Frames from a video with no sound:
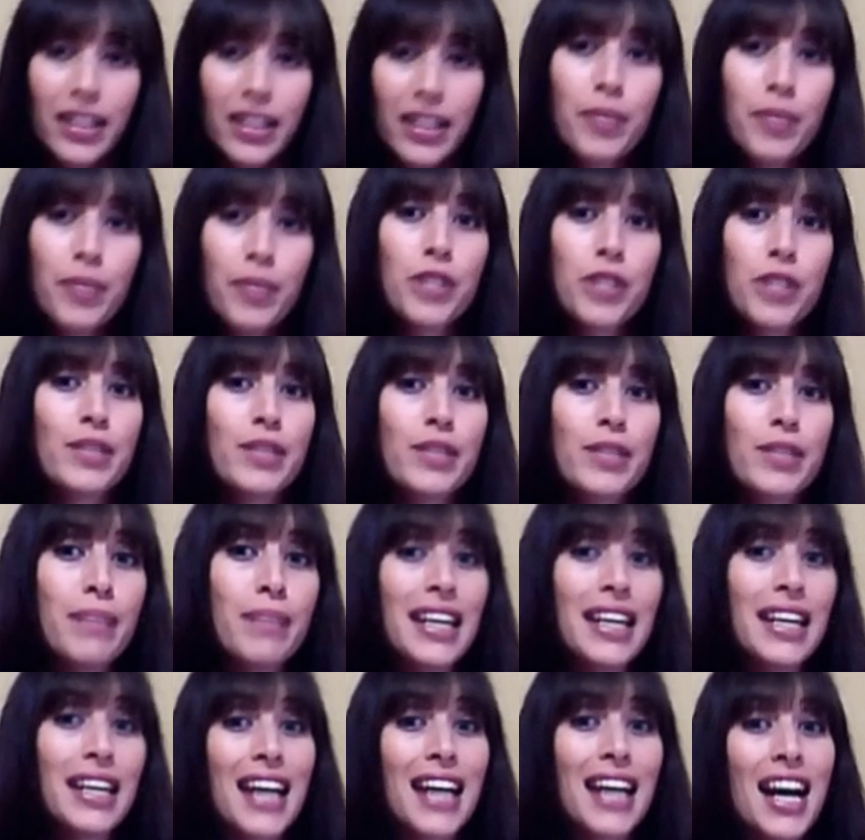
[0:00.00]
The image
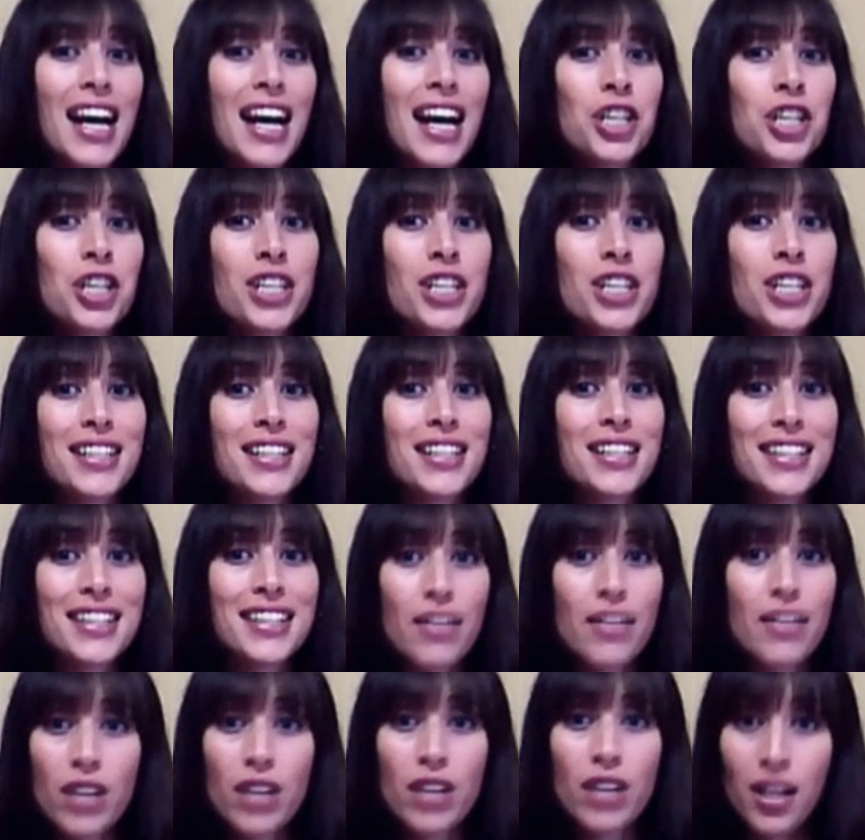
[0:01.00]
be larger than
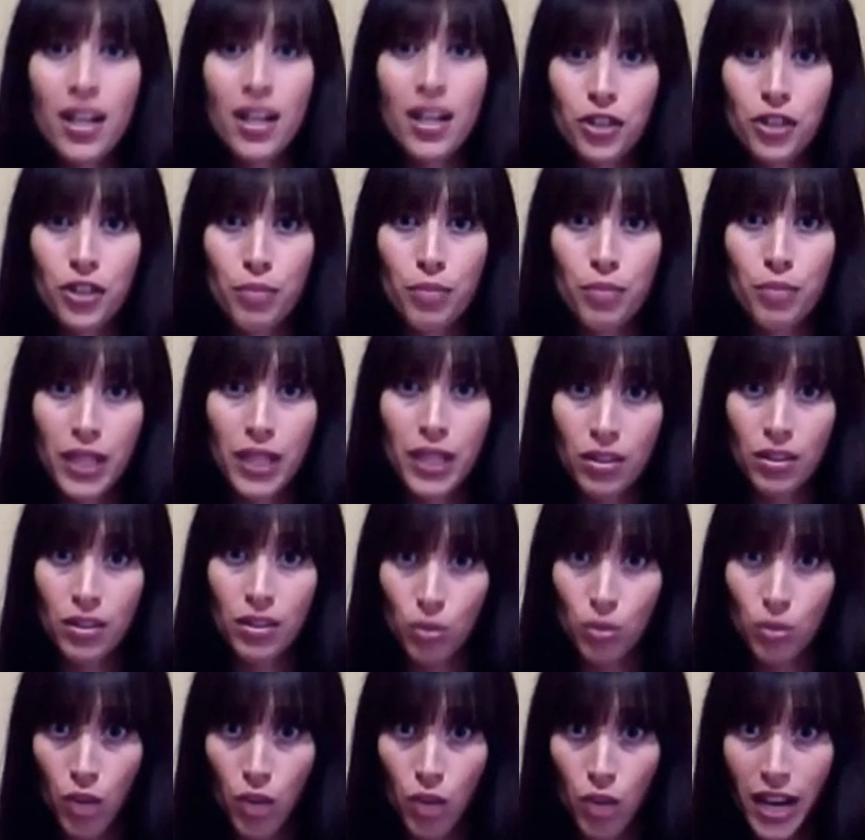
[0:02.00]
700
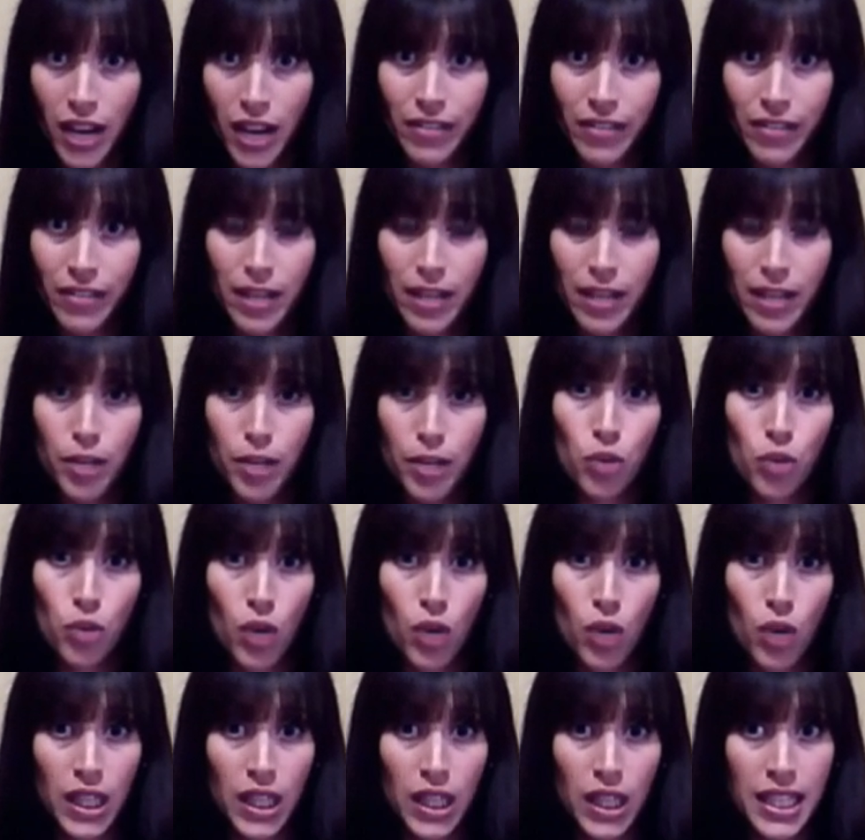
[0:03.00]
pixels wide for
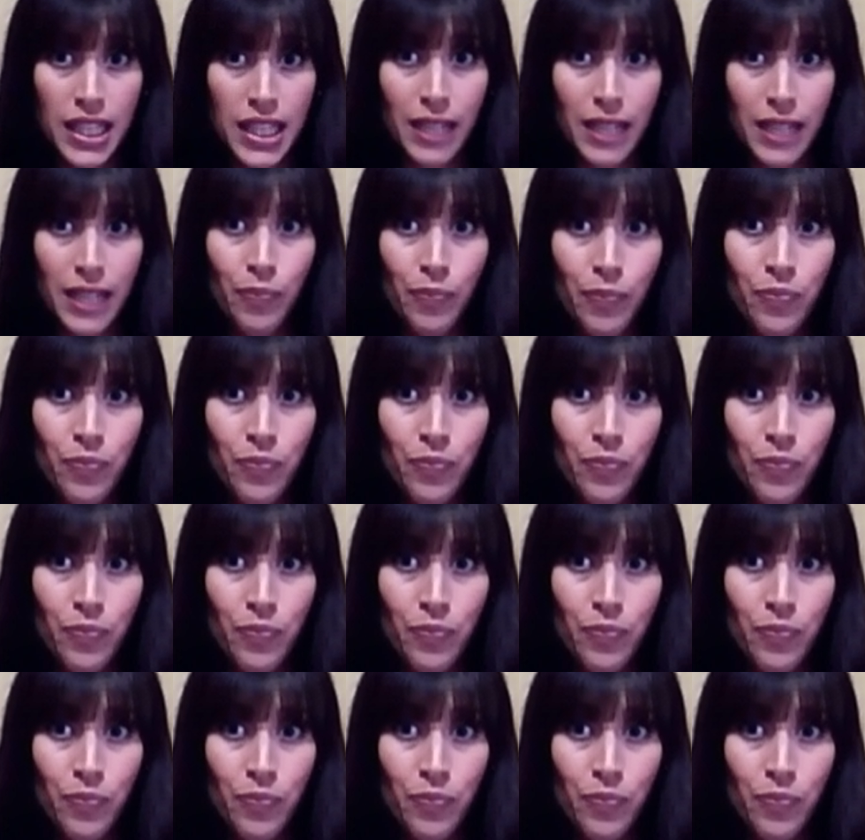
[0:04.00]
image quality.